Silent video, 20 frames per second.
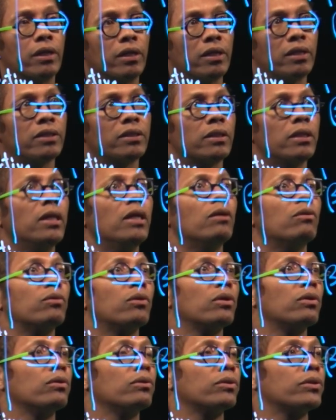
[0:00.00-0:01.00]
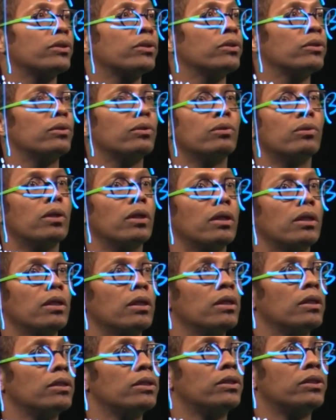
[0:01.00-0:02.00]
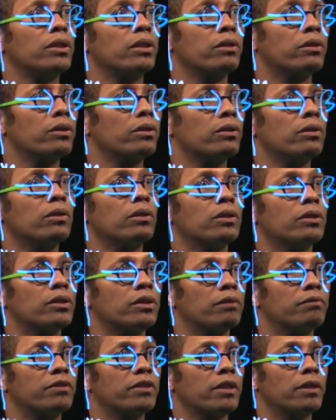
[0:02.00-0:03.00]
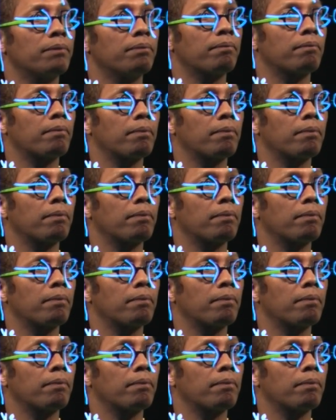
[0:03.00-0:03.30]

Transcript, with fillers: is equal to 0 sub z.